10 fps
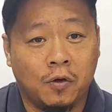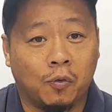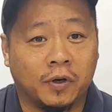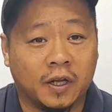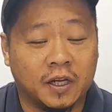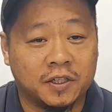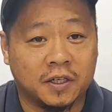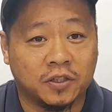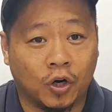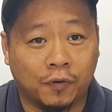when the
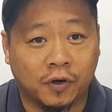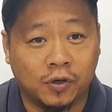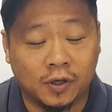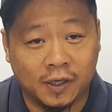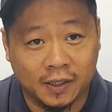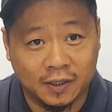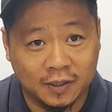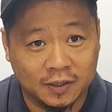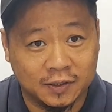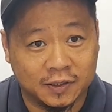engine is overcooling,
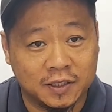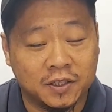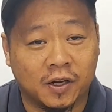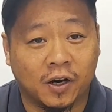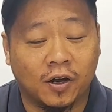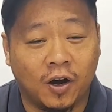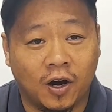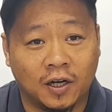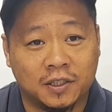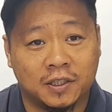this is going to
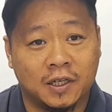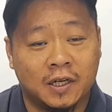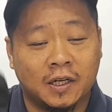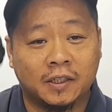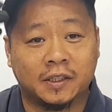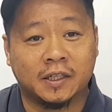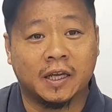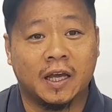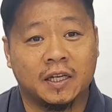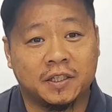cause the
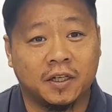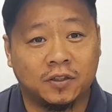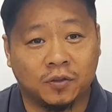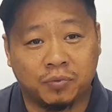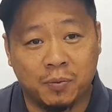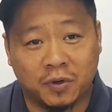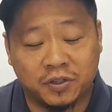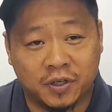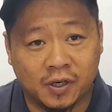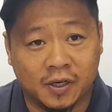engine to
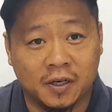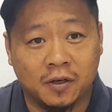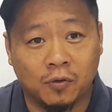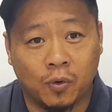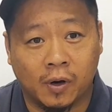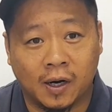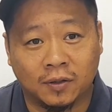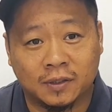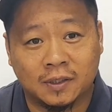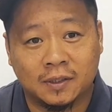prematurely wear
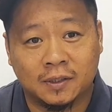out.